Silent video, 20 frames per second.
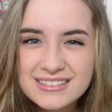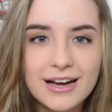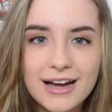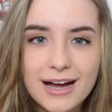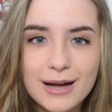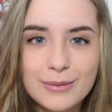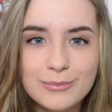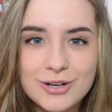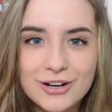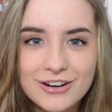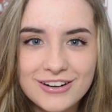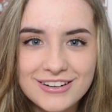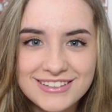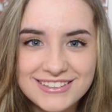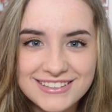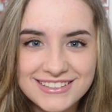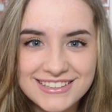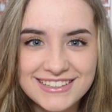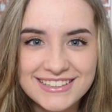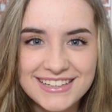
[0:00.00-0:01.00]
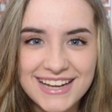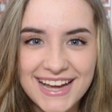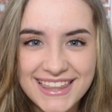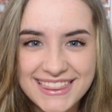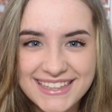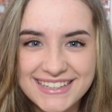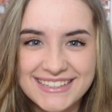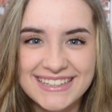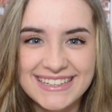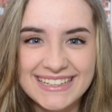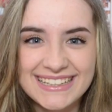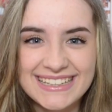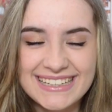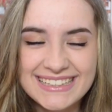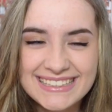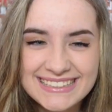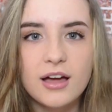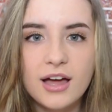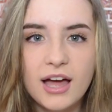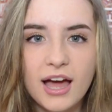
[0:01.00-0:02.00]
I'm currently in ninth
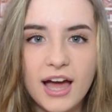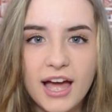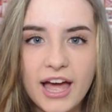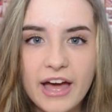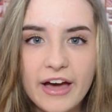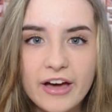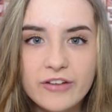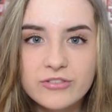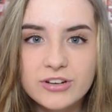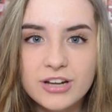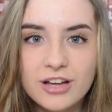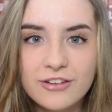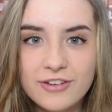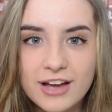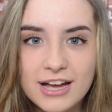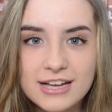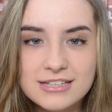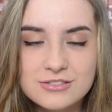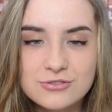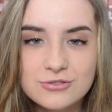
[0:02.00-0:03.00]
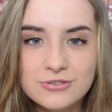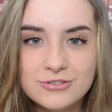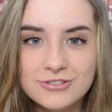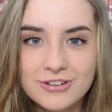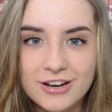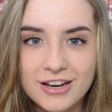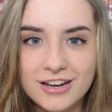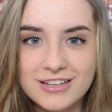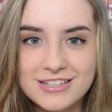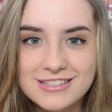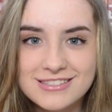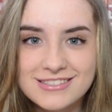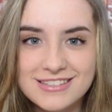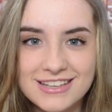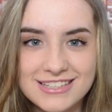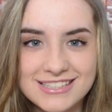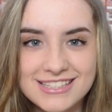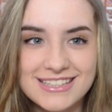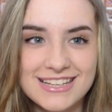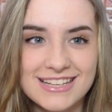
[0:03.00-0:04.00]
grade. I have enough high school credits.
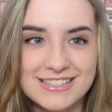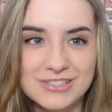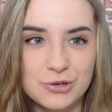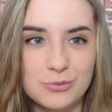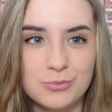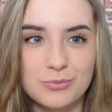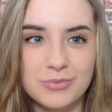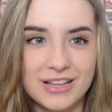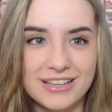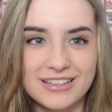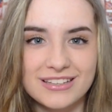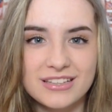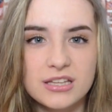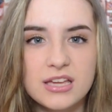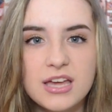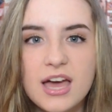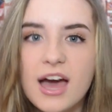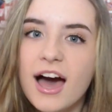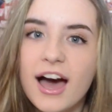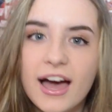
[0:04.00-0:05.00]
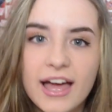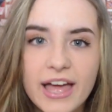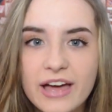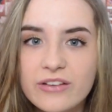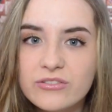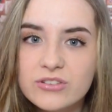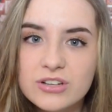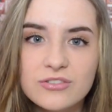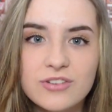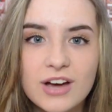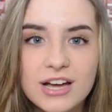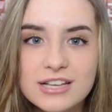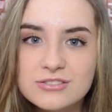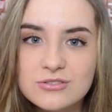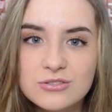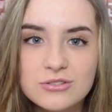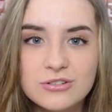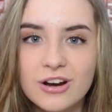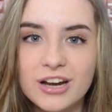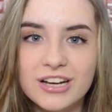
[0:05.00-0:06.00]
I said that so blank. I have enough high
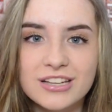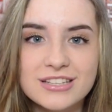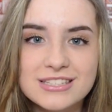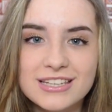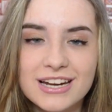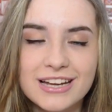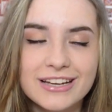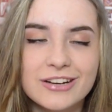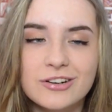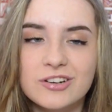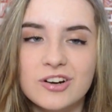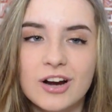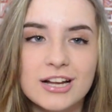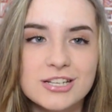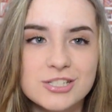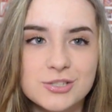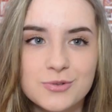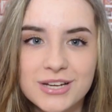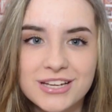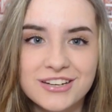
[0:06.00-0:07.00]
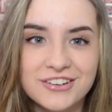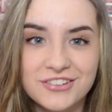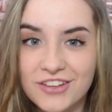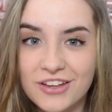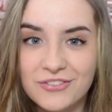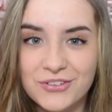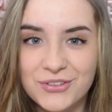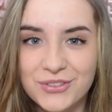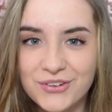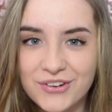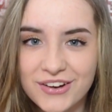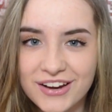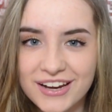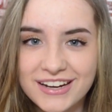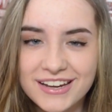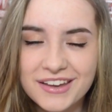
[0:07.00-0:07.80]
school credits that I could graduate in 11th grade.